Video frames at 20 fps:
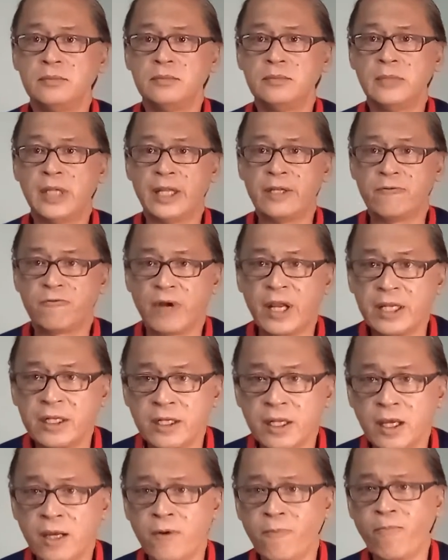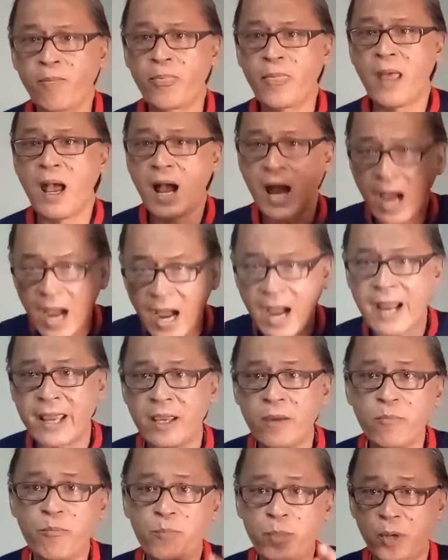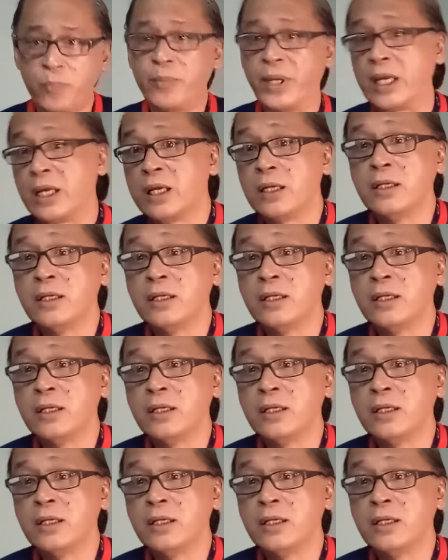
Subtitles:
and right now I am popping.